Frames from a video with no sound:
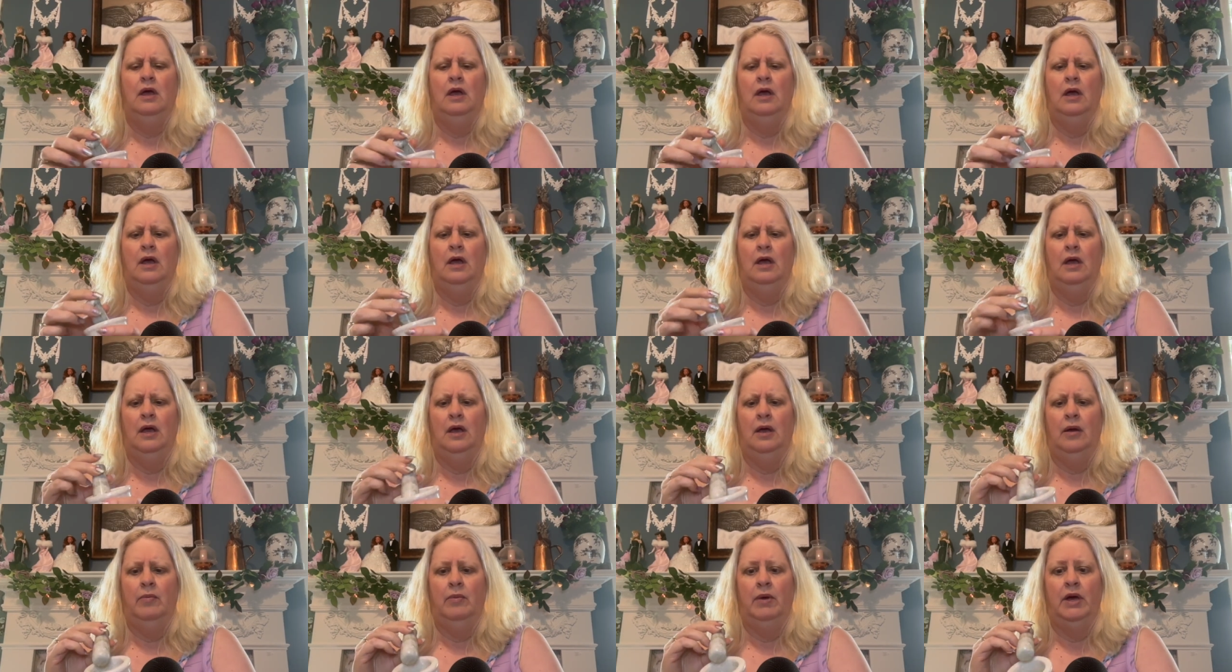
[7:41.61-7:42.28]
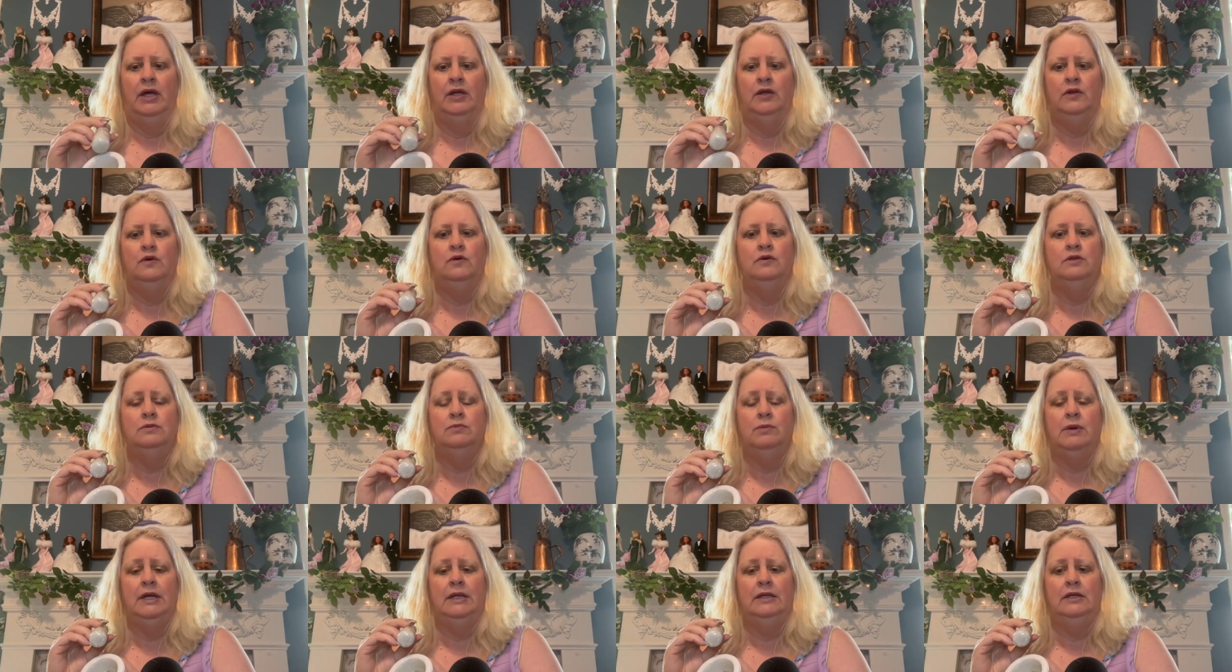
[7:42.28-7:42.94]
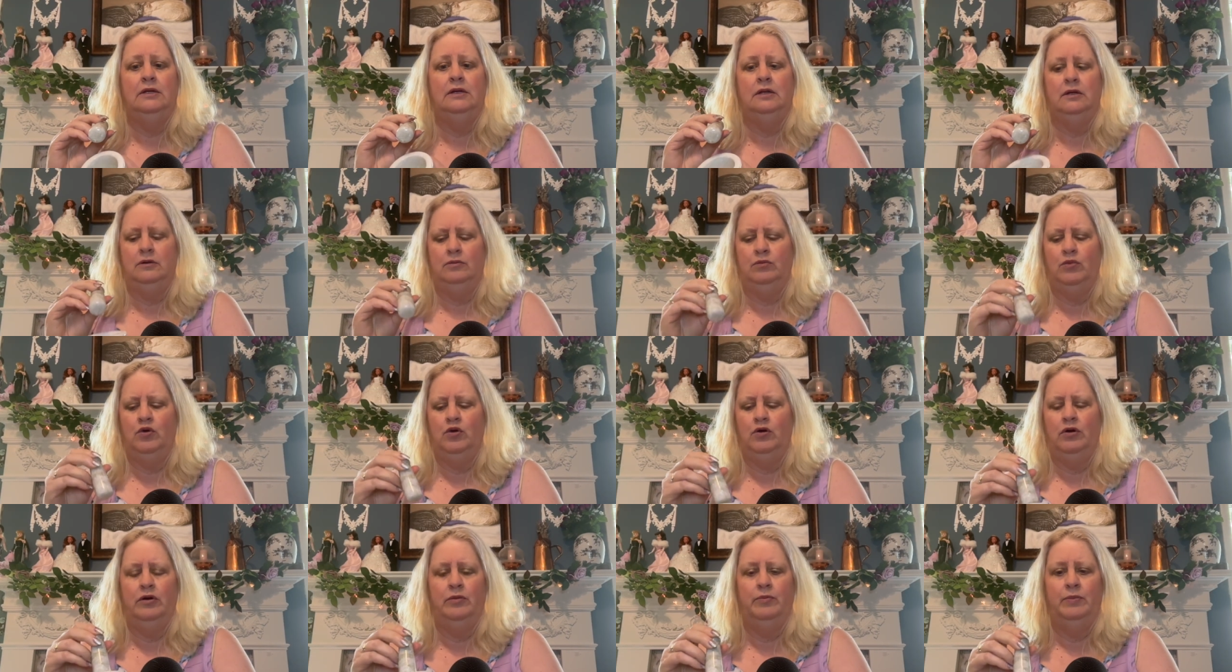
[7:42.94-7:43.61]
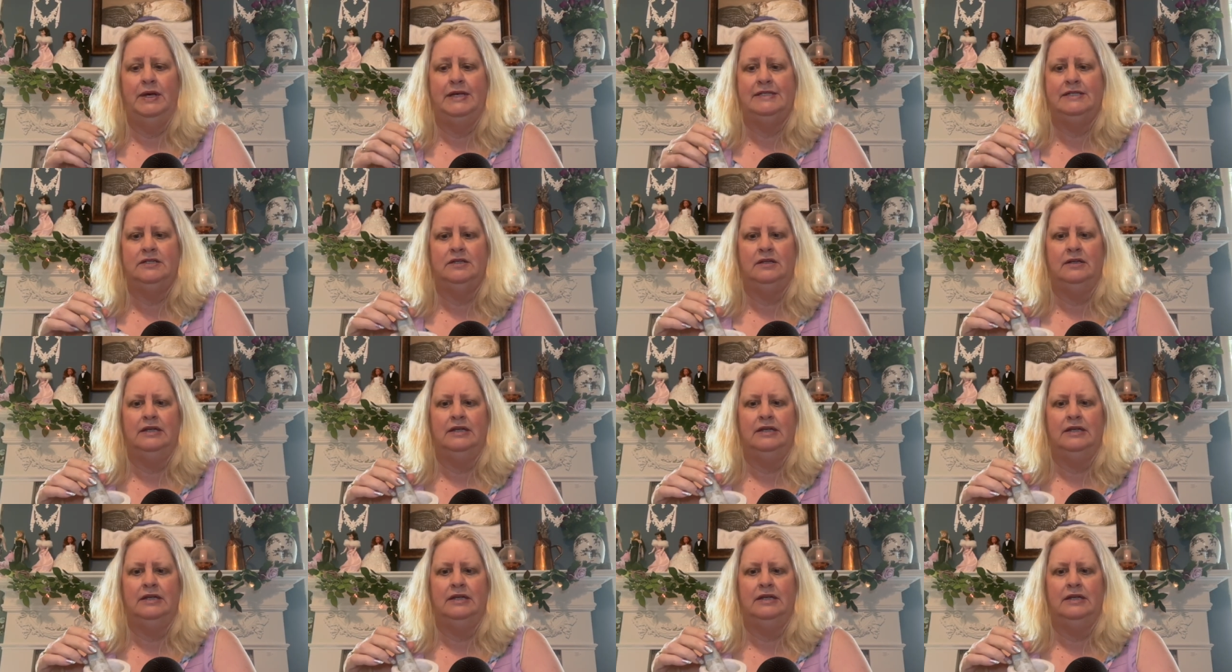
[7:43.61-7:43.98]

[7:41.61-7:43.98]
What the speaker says: I use my little mortar and pestle,